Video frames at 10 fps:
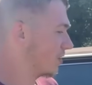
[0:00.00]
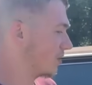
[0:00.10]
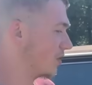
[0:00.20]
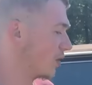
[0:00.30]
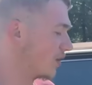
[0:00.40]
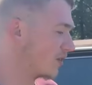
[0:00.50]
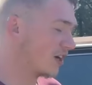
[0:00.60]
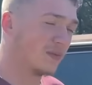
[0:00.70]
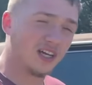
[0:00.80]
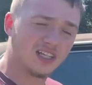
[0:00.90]
you know, I've
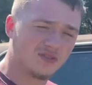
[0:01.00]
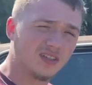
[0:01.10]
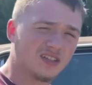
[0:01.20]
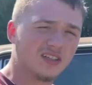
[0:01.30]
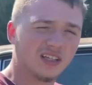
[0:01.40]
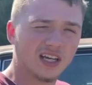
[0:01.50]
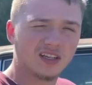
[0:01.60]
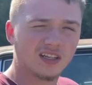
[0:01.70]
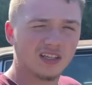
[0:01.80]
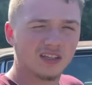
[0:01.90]
got my SVT
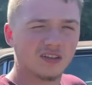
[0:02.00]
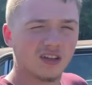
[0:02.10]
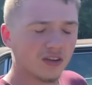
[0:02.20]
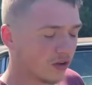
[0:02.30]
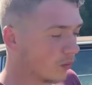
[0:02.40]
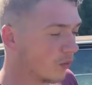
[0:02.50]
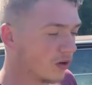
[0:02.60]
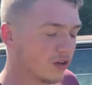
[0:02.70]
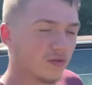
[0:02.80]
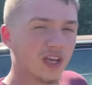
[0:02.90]
Lightning and then the
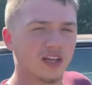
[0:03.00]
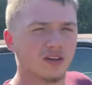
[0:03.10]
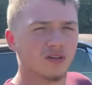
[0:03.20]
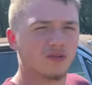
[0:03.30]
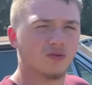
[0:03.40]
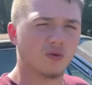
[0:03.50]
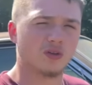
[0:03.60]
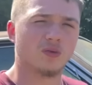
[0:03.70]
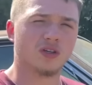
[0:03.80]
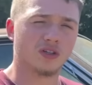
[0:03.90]
one of
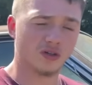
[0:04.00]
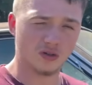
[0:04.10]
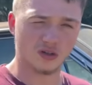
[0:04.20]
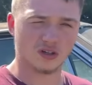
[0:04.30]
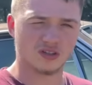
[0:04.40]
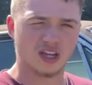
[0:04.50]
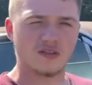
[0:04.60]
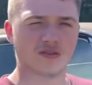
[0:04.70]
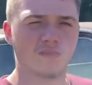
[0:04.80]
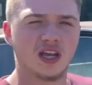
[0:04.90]
841 Cougars
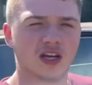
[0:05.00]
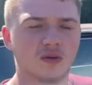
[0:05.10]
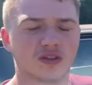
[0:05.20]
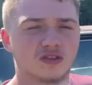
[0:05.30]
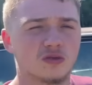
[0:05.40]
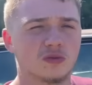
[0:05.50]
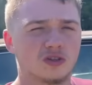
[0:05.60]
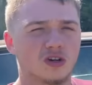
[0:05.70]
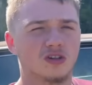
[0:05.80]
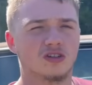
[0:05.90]
ever made with
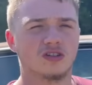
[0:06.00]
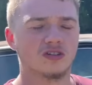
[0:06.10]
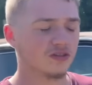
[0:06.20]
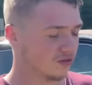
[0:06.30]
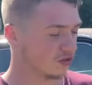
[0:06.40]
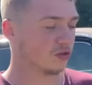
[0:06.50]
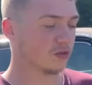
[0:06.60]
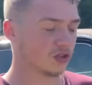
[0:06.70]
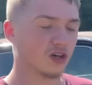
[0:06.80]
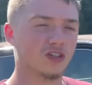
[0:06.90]
supercharged
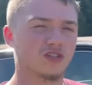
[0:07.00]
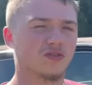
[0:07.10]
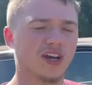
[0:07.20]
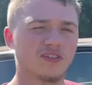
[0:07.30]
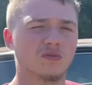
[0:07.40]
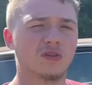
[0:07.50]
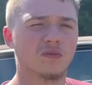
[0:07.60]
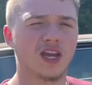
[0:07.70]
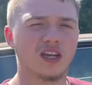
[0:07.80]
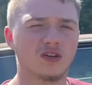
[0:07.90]
5-speed
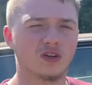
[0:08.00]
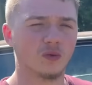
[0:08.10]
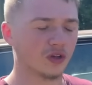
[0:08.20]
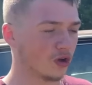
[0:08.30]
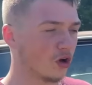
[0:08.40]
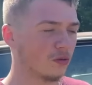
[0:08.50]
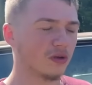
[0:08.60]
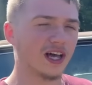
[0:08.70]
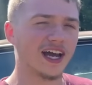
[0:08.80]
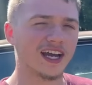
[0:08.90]
manual with all
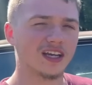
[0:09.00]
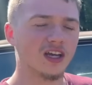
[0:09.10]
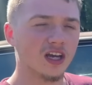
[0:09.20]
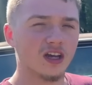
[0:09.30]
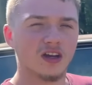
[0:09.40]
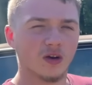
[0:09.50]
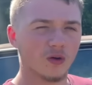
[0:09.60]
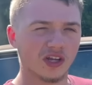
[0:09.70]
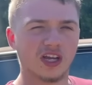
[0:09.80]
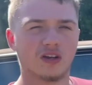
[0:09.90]
black.
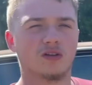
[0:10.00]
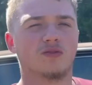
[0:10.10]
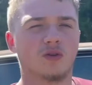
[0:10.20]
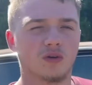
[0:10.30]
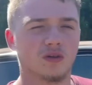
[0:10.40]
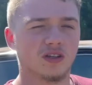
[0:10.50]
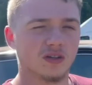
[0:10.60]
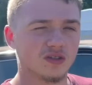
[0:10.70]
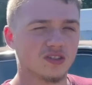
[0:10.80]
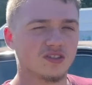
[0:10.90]
Only 841 of
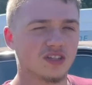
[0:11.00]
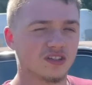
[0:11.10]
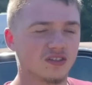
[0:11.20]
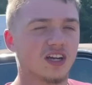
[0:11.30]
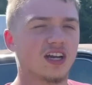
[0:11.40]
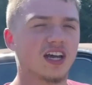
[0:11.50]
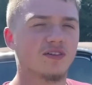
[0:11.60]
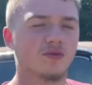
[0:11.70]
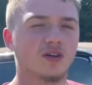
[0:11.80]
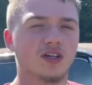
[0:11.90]
those exist, and I
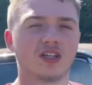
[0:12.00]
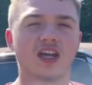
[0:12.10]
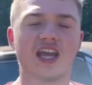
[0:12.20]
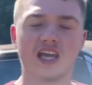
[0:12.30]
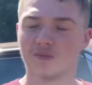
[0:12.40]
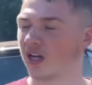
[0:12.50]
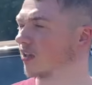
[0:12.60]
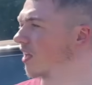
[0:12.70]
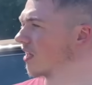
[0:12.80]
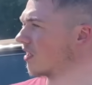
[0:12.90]
have one, and my
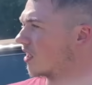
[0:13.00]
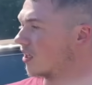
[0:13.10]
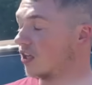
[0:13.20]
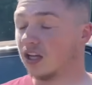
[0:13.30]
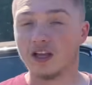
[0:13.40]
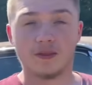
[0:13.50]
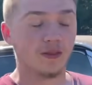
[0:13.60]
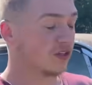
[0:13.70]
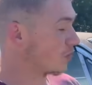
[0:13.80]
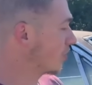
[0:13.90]
Lightning.
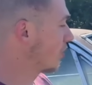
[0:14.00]
This would